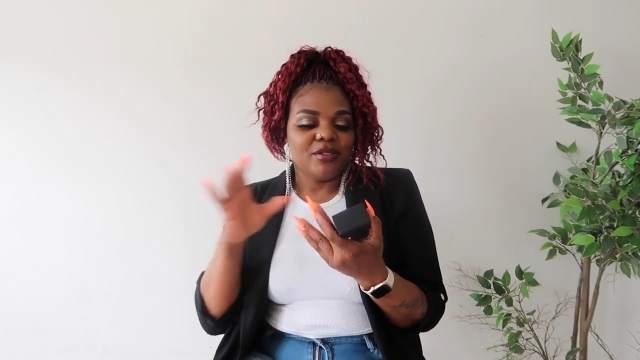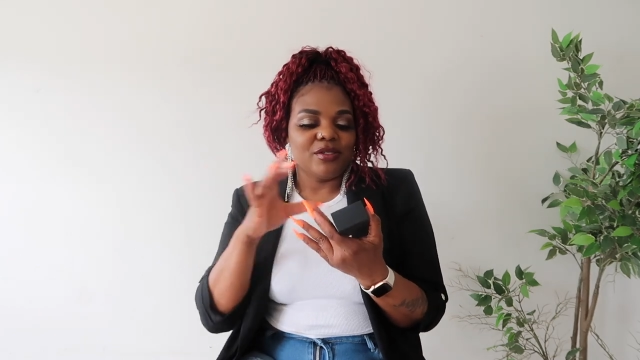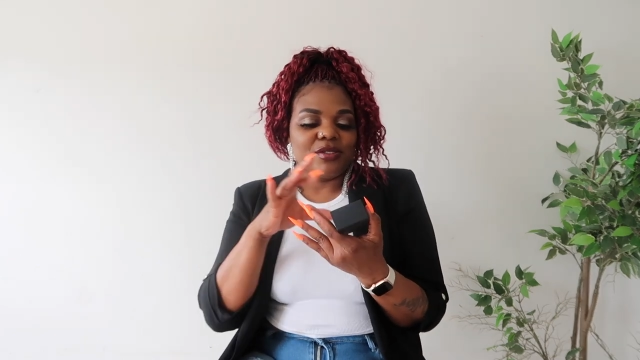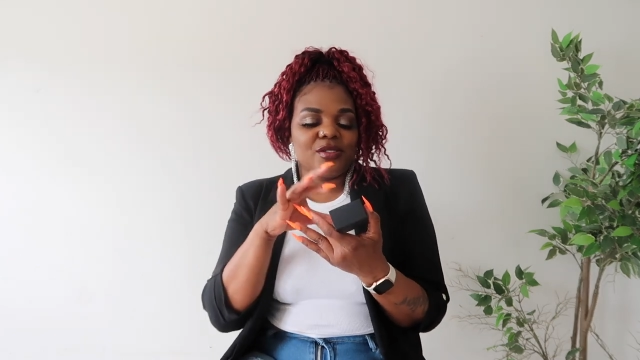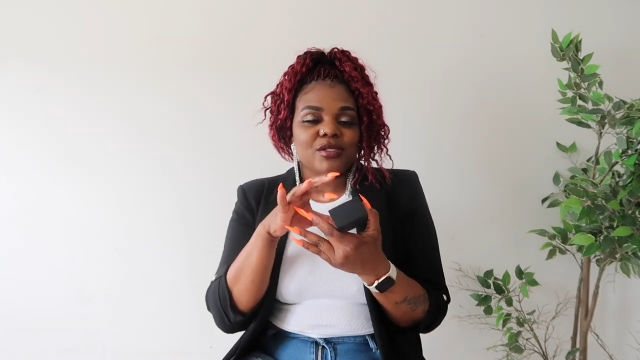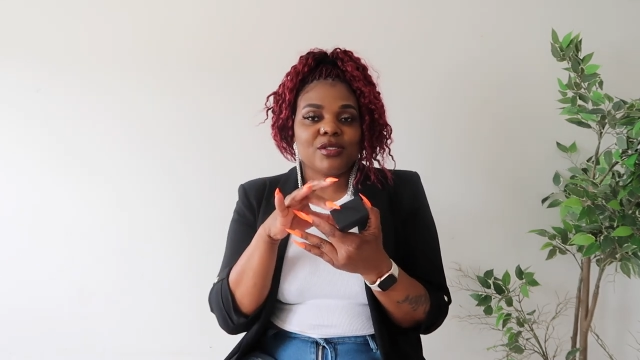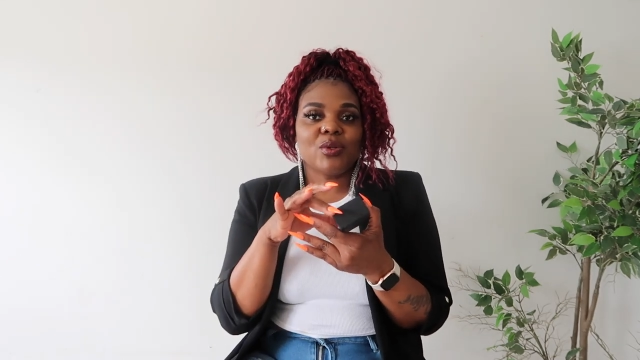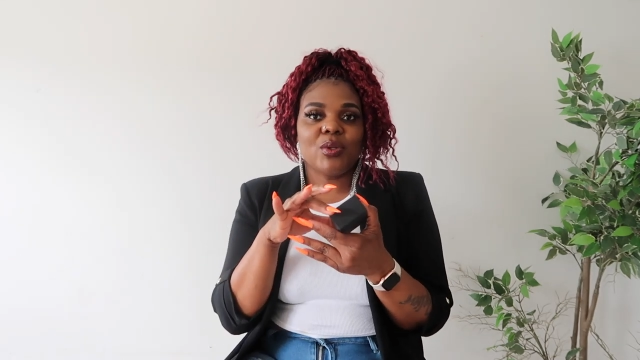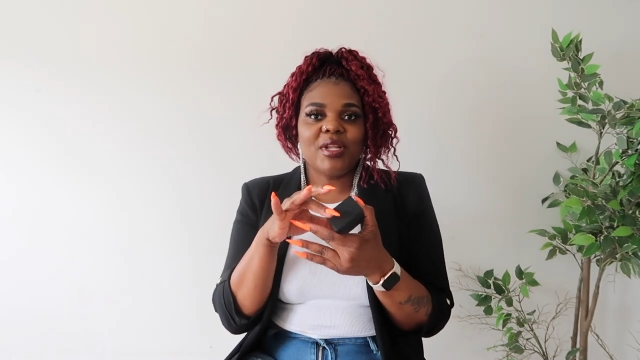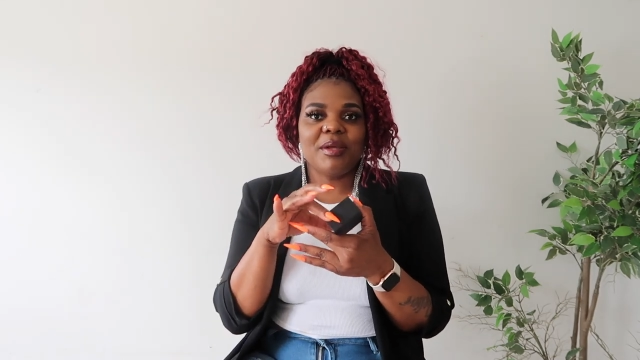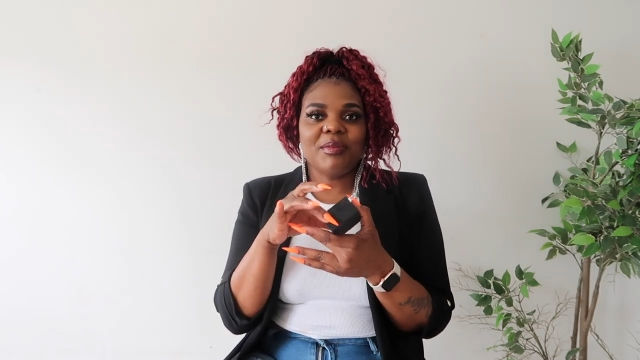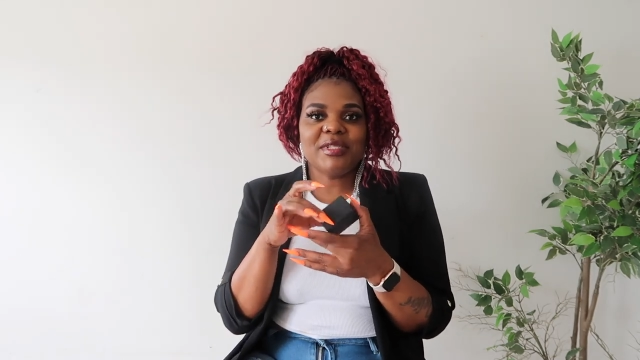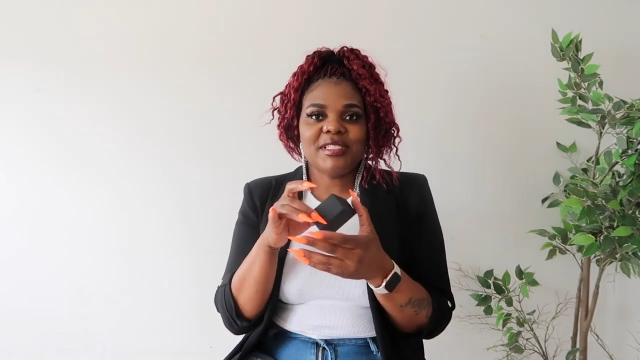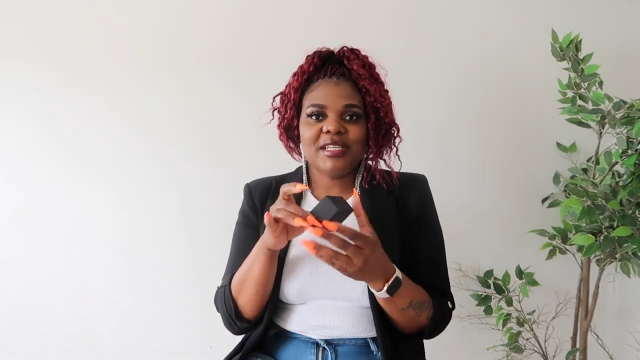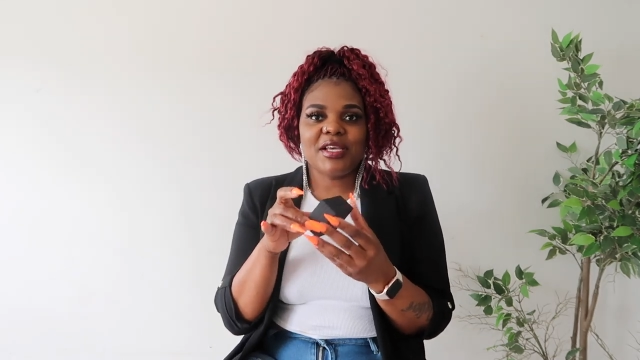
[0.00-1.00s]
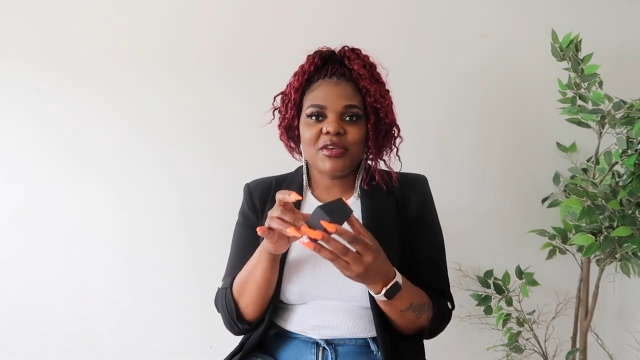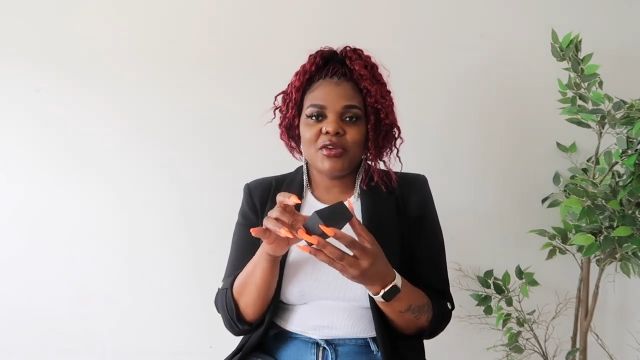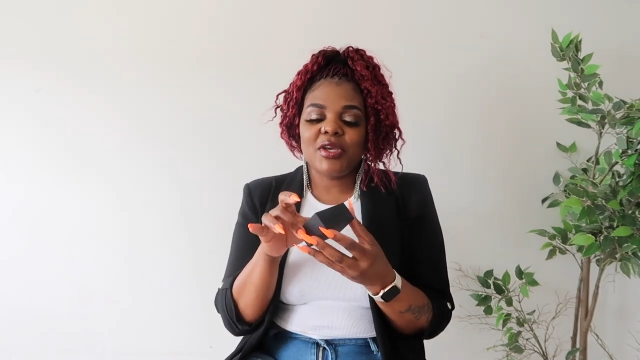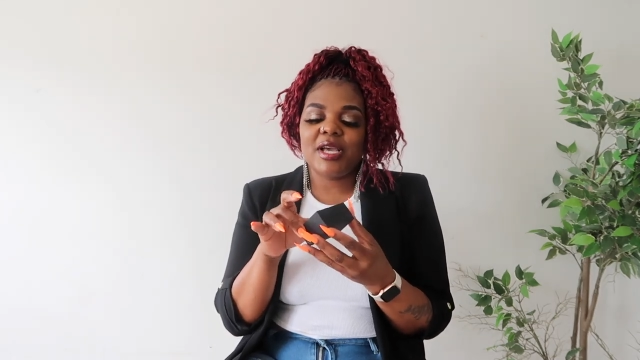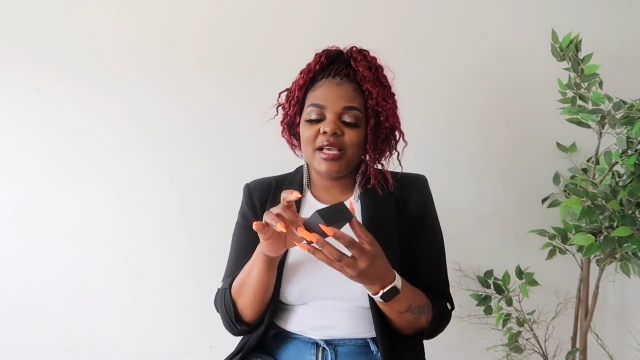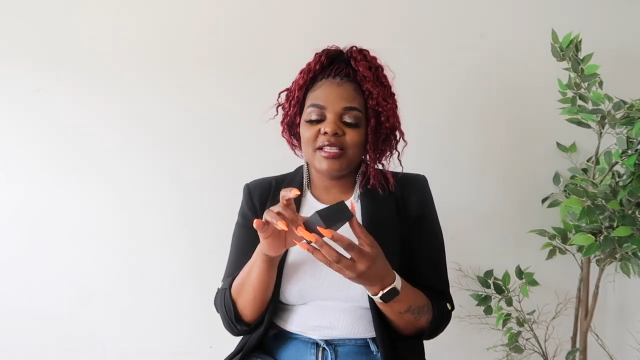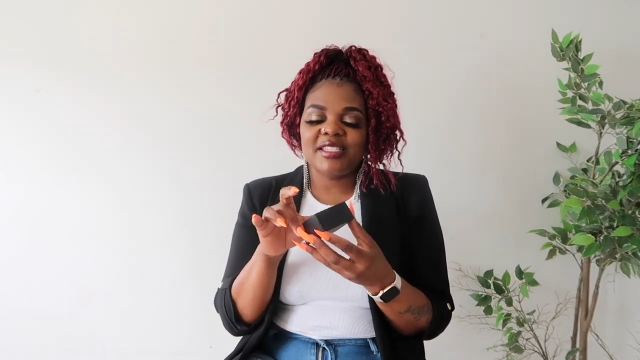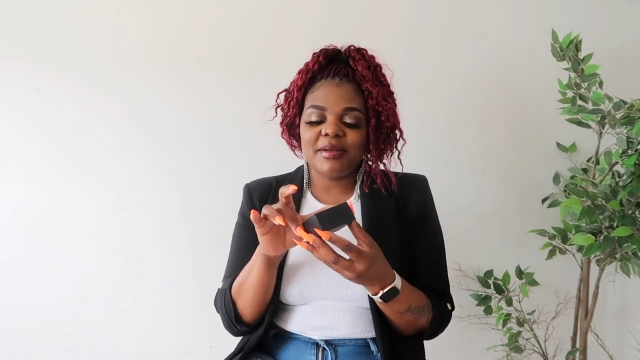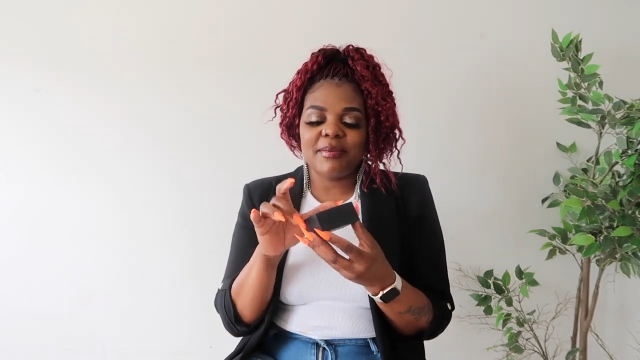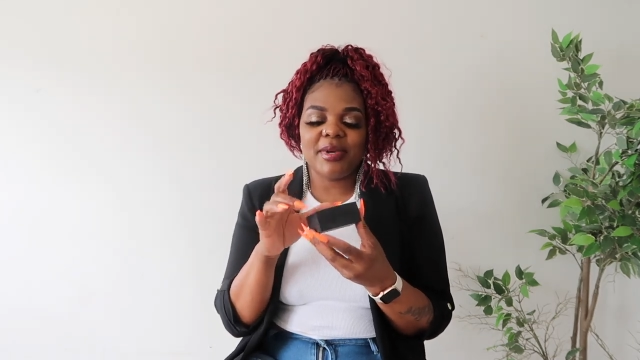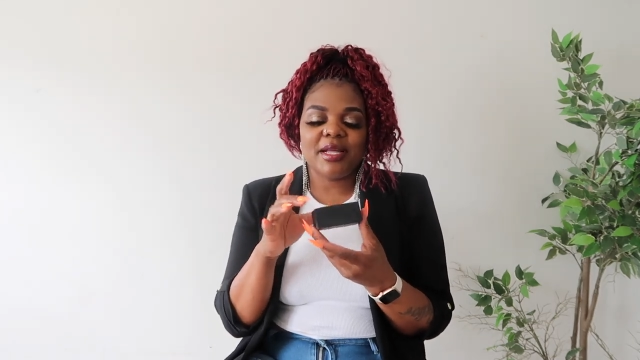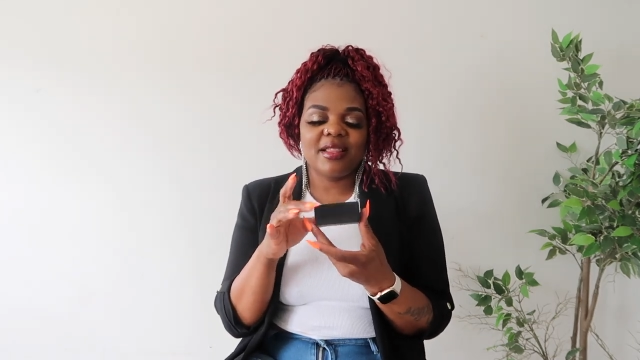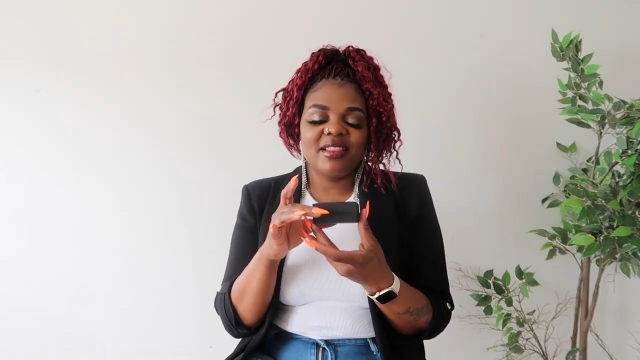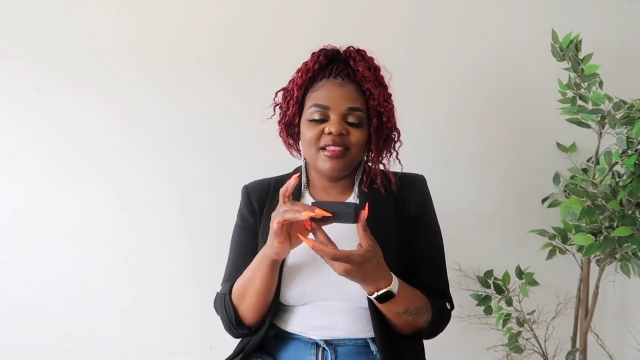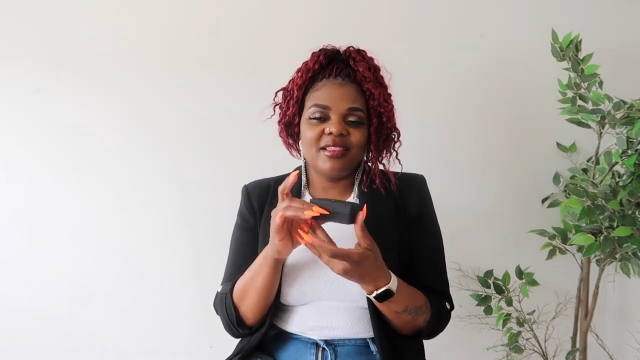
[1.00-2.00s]
so let me tell you guys
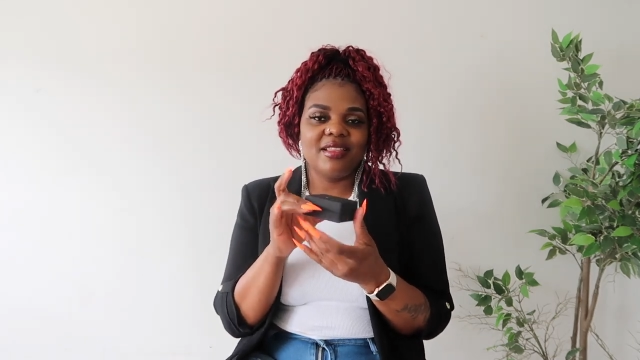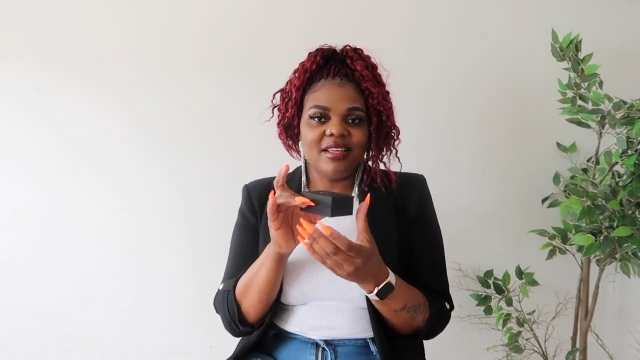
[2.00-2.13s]
about